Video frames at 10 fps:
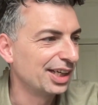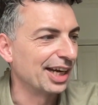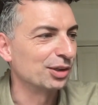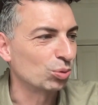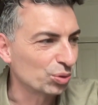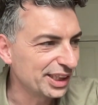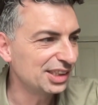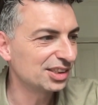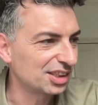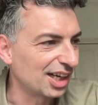and
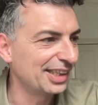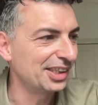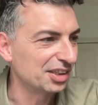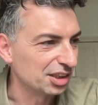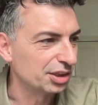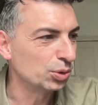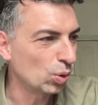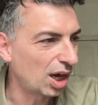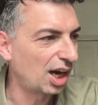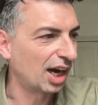redesigning the
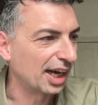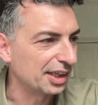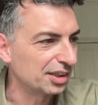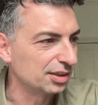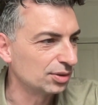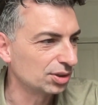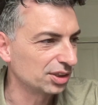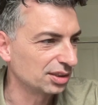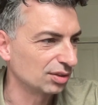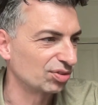U I, the user
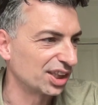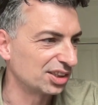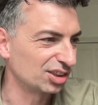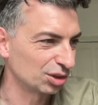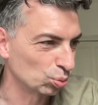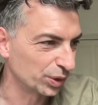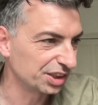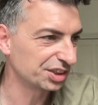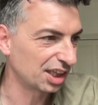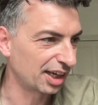interface, in
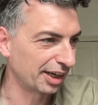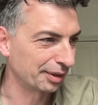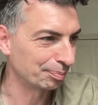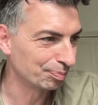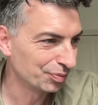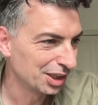real time